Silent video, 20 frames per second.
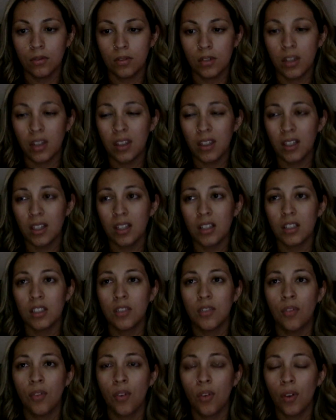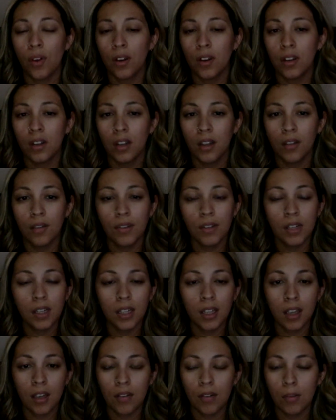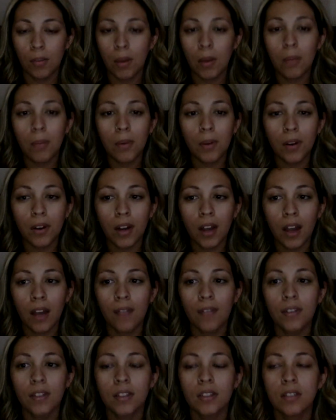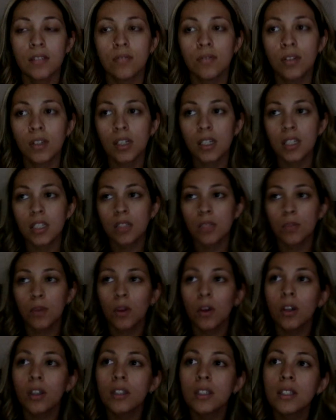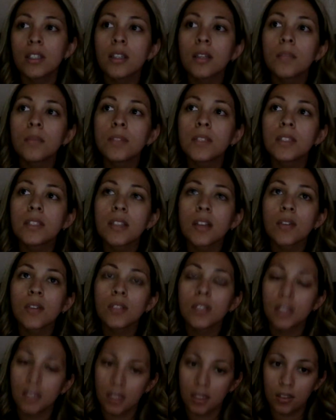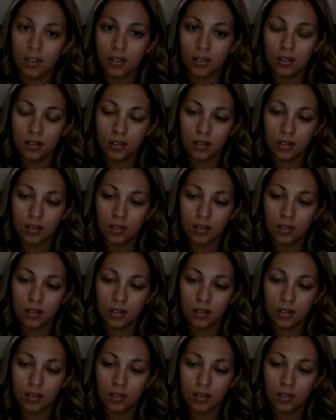I think it's four. I really can't remember. I haven't really spoken to them since I was little.